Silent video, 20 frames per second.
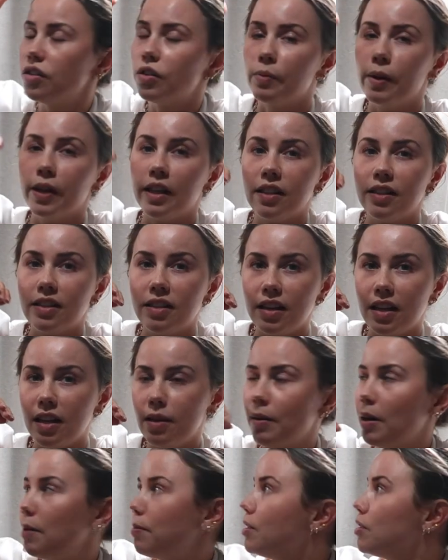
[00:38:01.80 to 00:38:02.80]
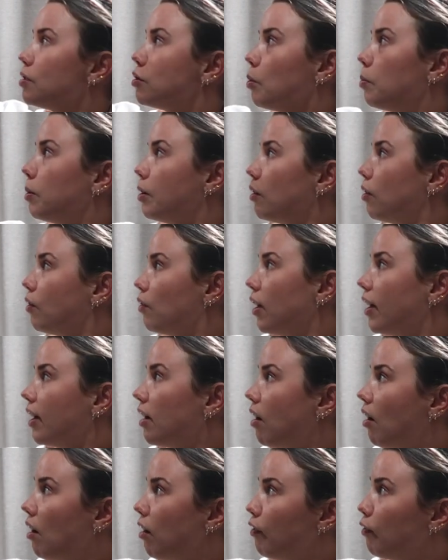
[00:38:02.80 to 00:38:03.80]
So we're going to see maybe stopping off like
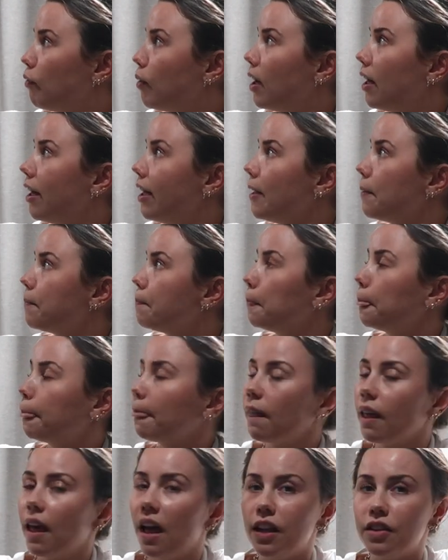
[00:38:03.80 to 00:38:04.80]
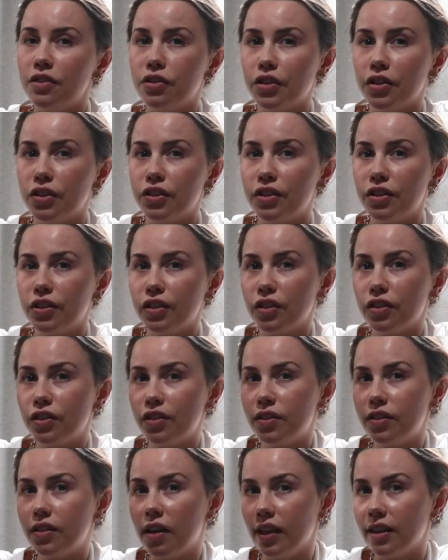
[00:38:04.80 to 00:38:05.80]
halfway and just
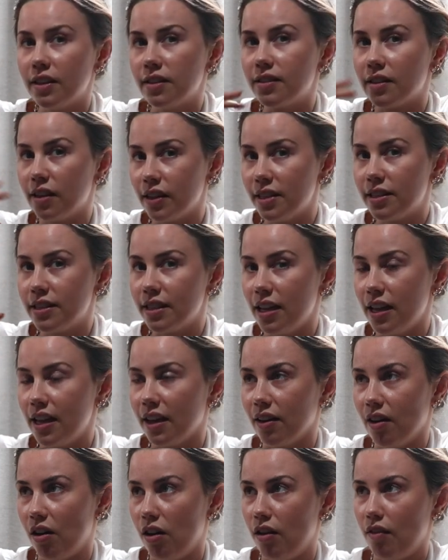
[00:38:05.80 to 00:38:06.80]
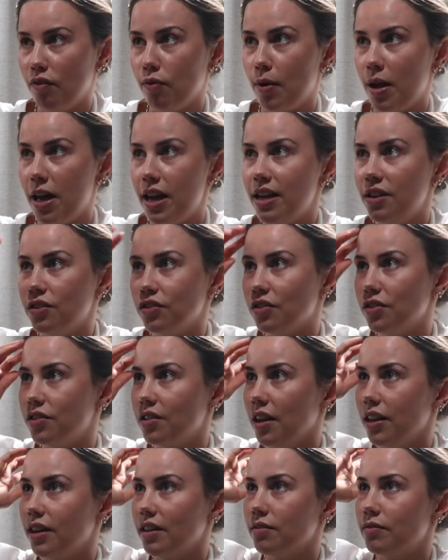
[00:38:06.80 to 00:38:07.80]
like sightseeing halfway and just
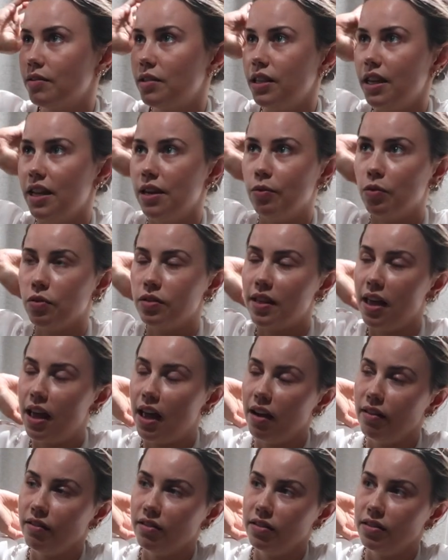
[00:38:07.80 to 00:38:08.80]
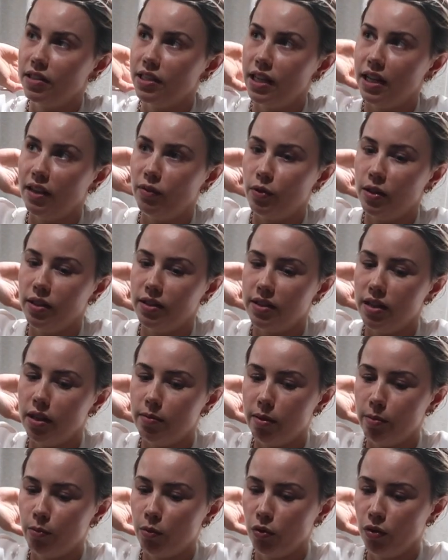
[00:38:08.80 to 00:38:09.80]
like seeing what's there and seeing if we can see a
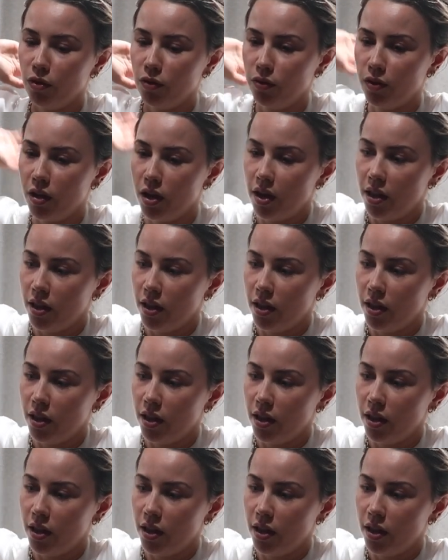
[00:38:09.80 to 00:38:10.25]
bit more of